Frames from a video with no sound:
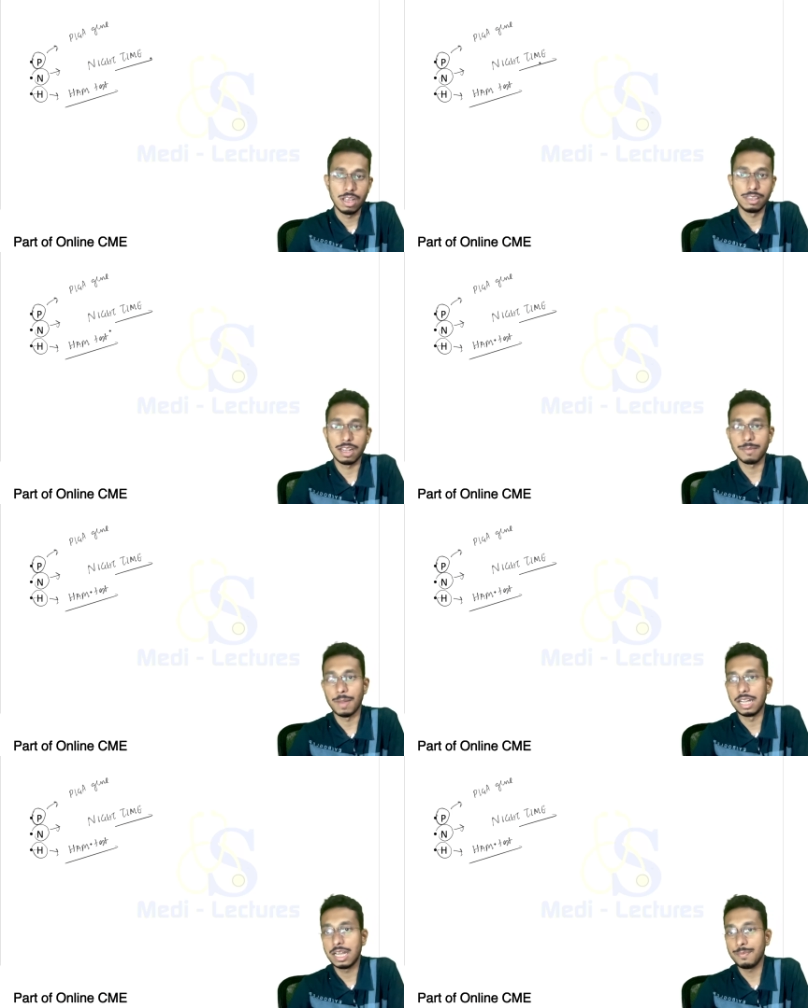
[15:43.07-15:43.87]
There are
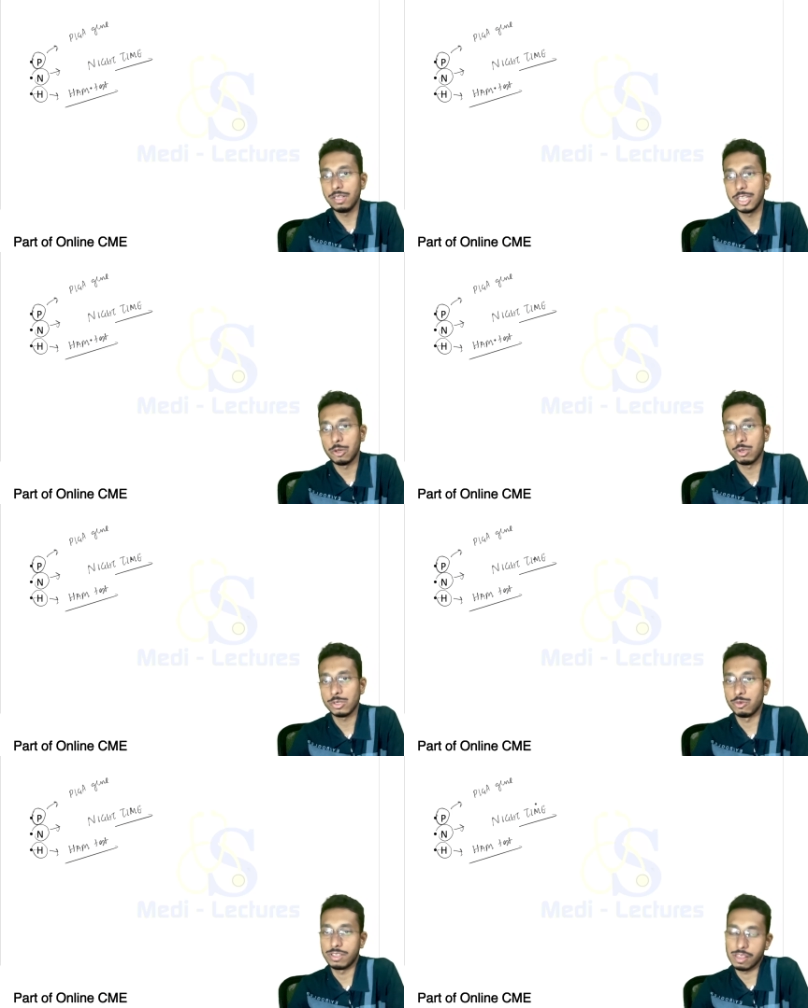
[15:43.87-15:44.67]
multiple
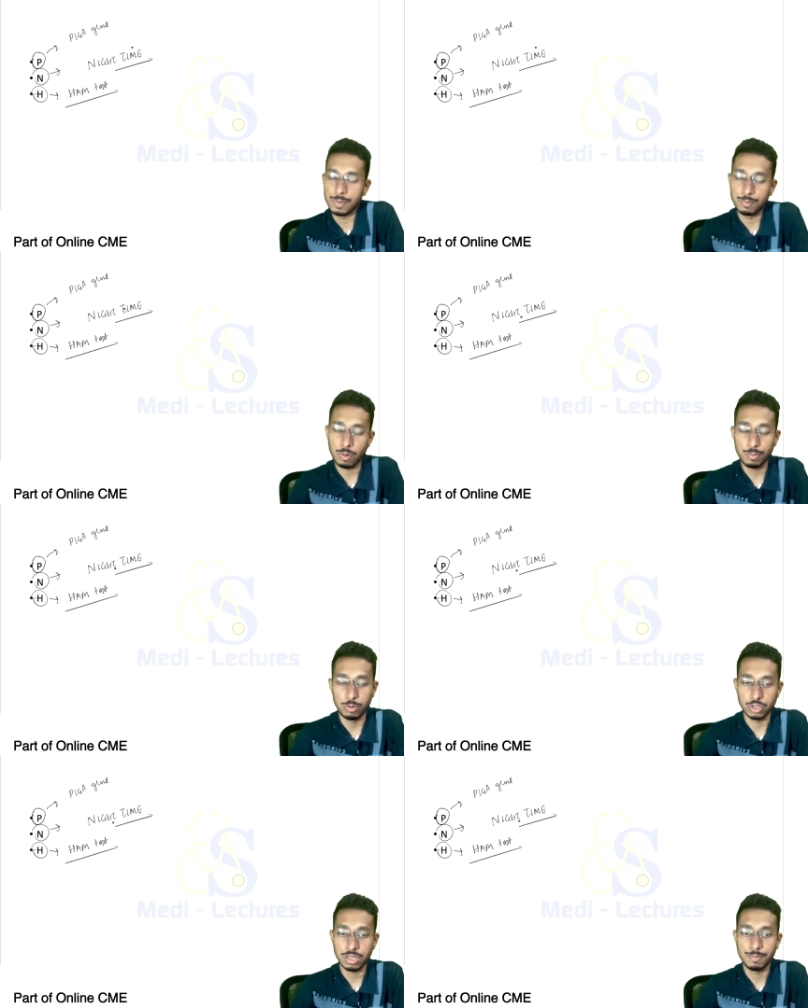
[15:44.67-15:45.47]
theories which has been
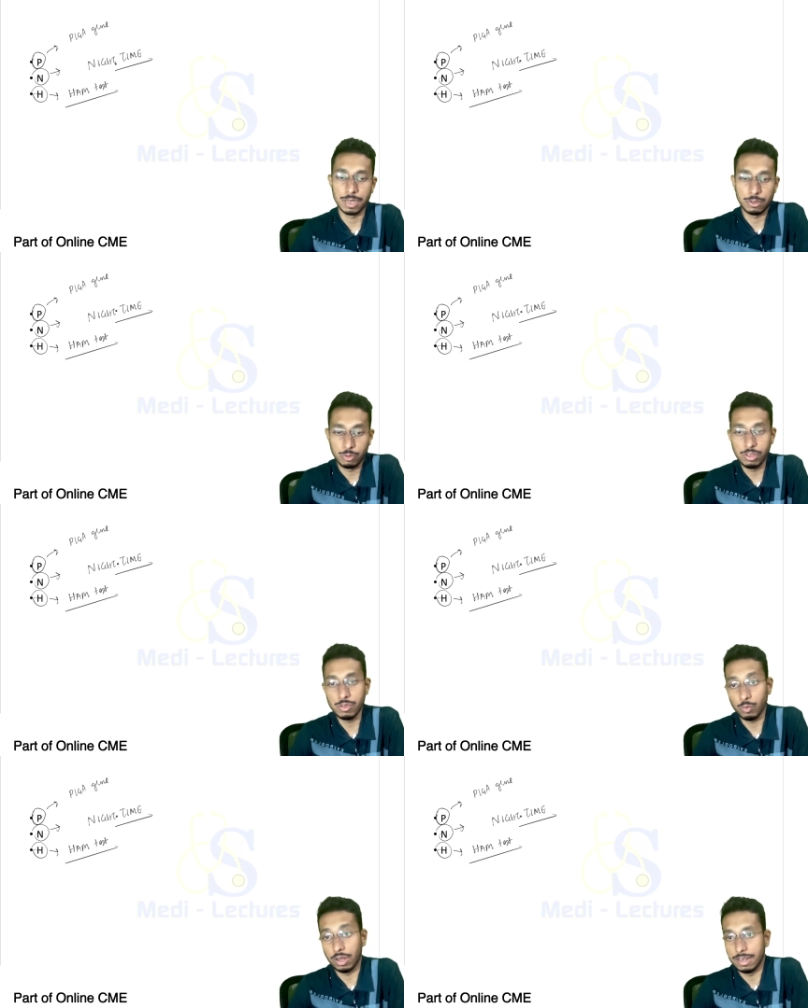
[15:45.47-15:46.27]
proposed, but
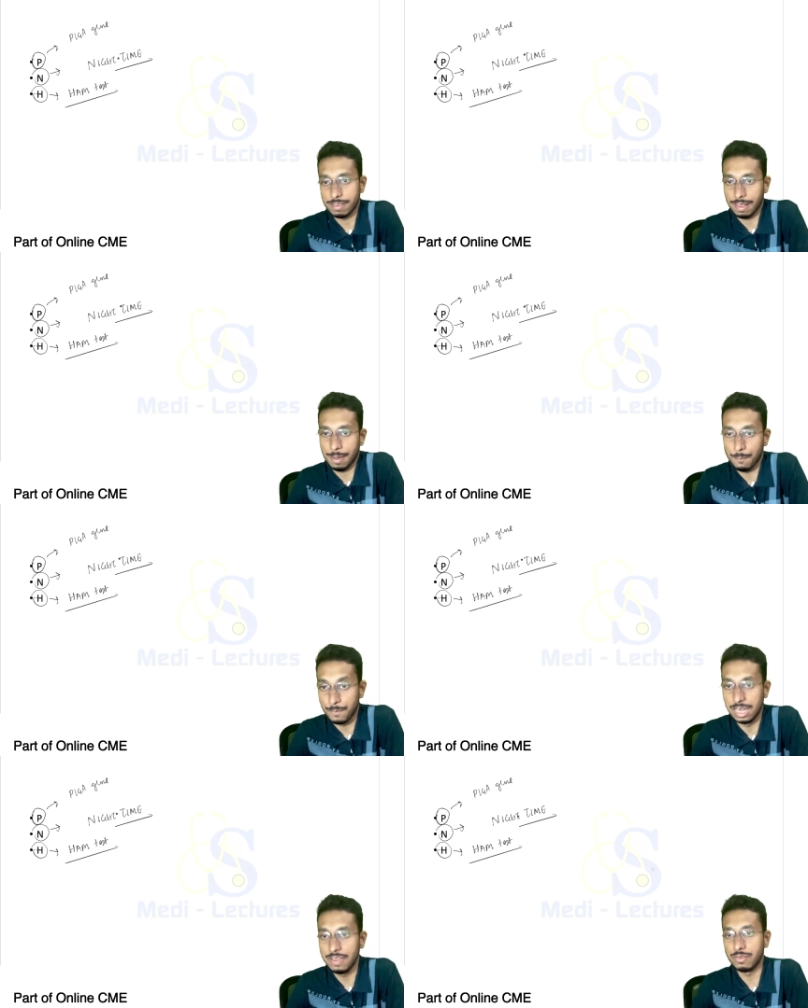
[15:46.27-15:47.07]
which one is
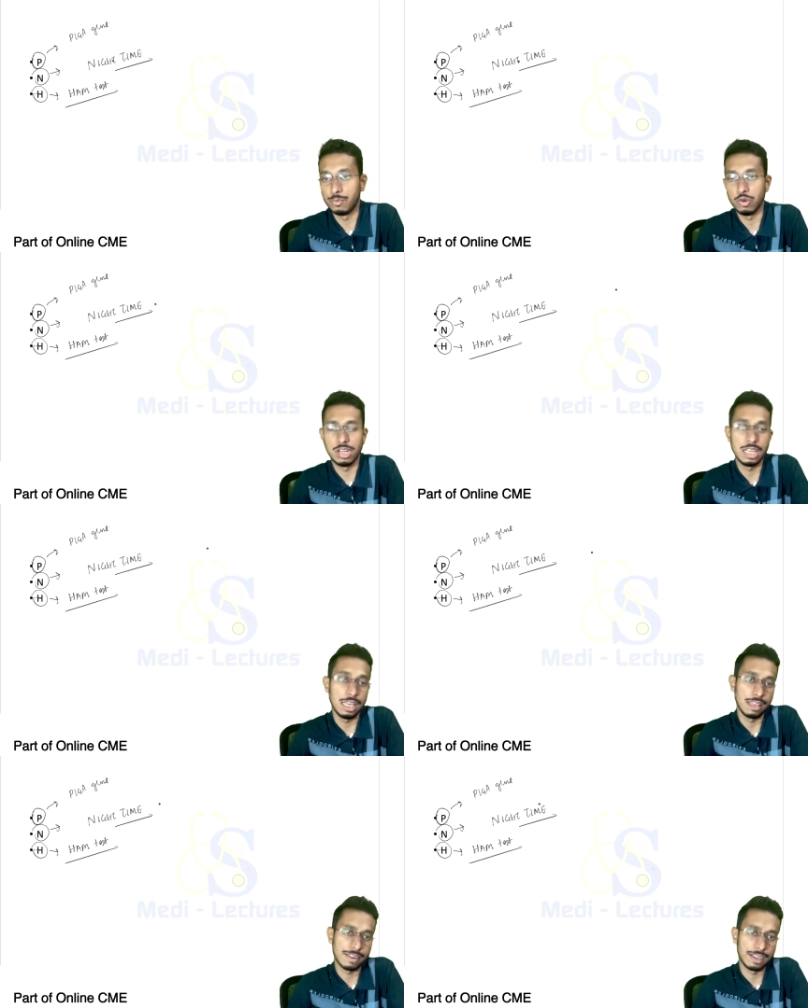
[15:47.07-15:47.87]
believed morely
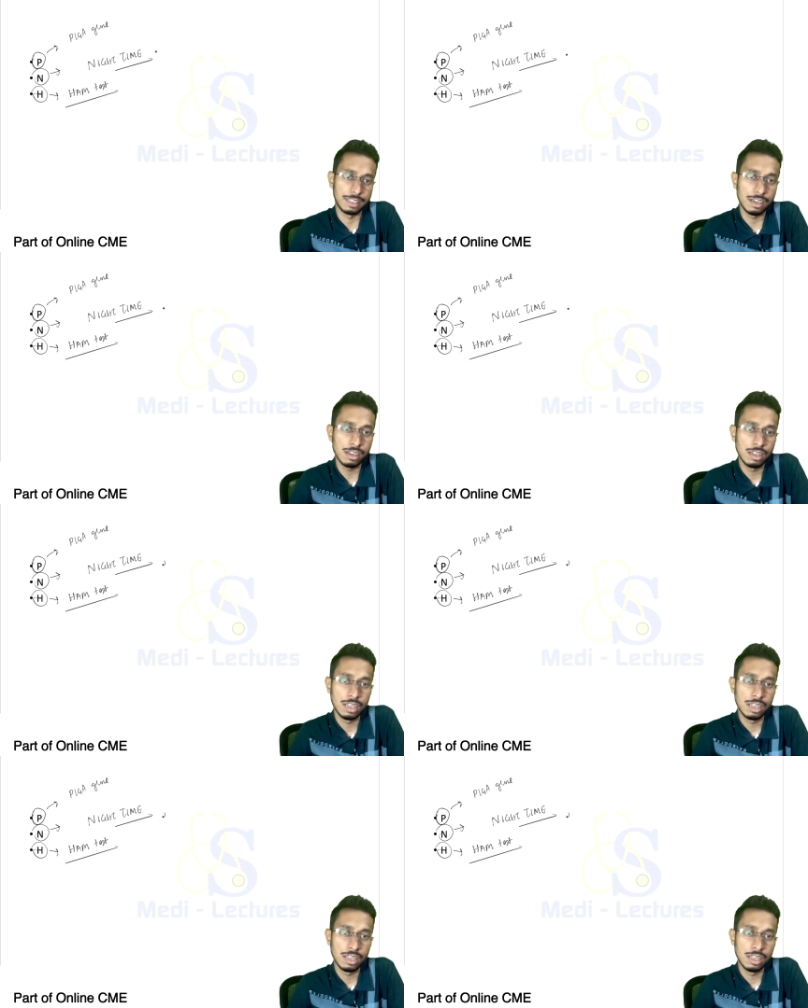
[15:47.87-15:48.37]
is rather